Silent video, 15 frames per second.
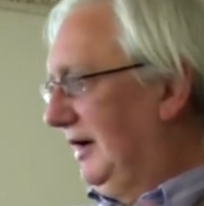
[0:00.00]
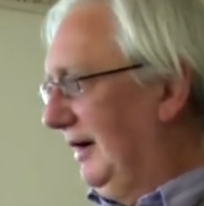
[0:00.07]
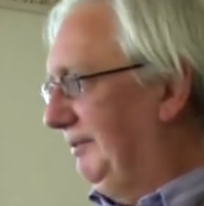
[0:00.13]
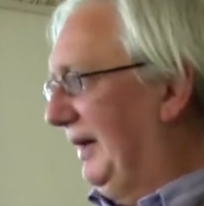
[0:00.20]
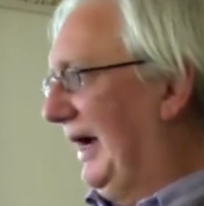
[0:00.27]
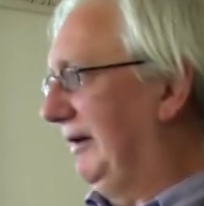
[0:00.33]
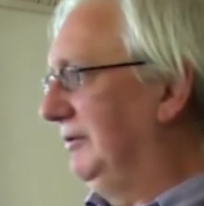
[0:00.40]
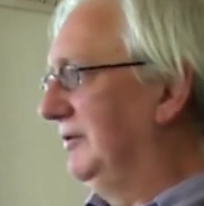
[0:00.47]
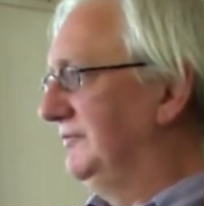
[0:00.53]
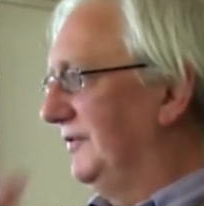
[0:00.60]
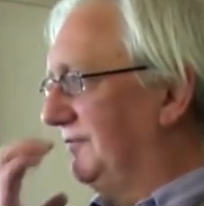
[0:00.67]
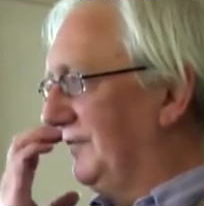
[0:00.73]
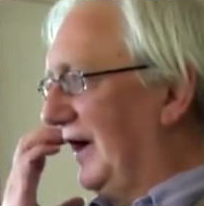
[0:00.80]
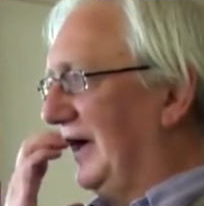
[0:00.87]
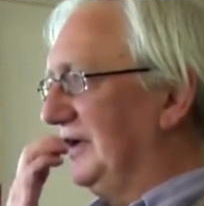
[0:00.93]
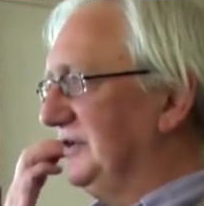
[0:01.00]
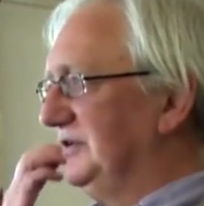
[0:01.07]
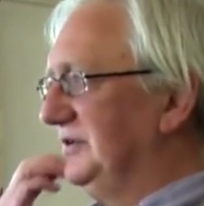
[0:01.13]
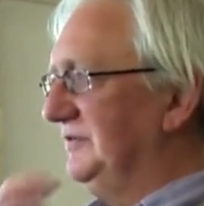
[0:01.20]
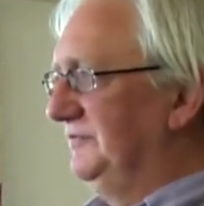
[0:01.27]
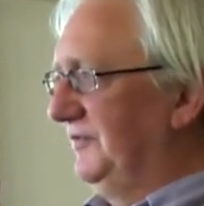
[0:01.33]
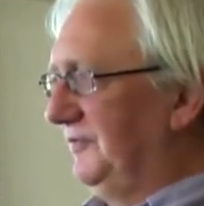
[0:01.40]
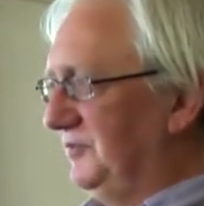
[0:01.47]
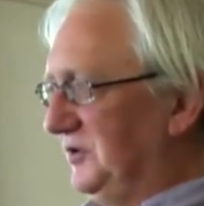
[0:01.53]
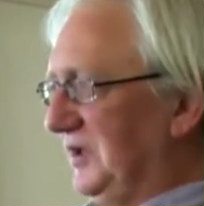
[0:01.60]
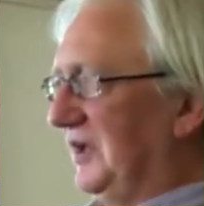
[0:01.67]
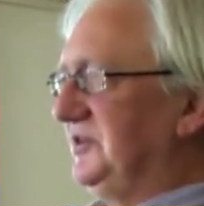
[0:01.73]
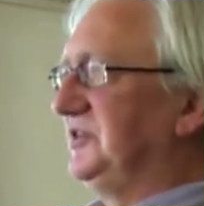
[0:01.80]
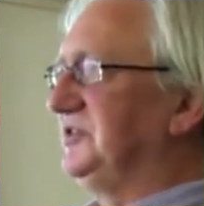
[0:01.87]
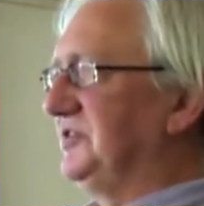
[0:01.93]
about the fact that the
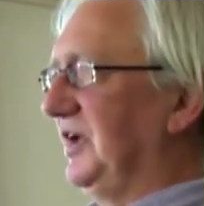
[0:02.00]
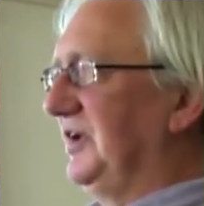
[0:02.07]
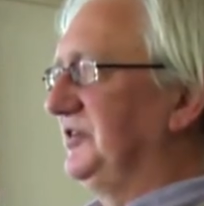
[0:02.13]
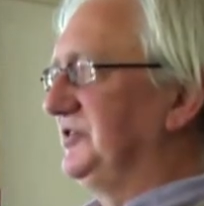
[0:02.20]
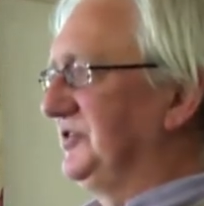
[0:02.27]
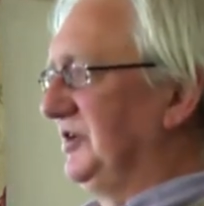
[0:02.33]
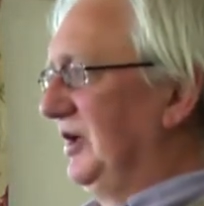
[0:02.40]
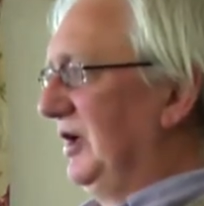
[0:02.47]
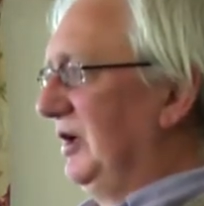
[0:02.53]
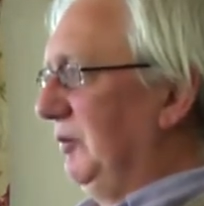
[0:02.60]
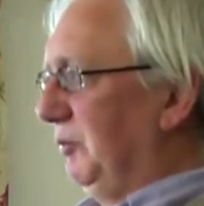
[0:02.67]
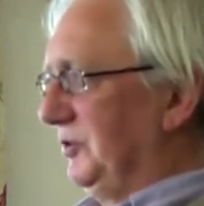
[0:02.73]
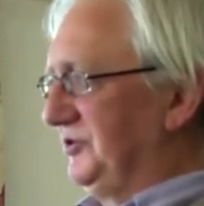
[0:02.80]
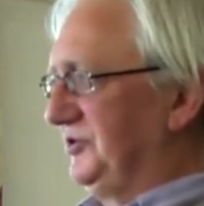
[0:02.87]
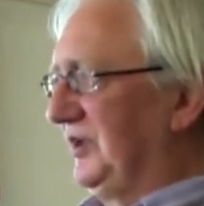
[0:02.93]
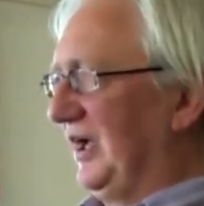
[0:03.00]
United States wants